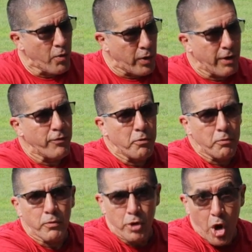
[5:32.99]
whenever
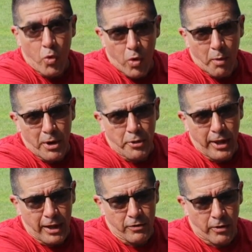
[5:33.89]
you know where both
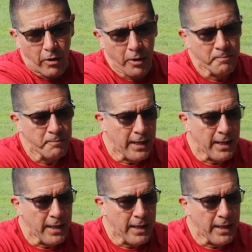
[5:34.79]
hands are.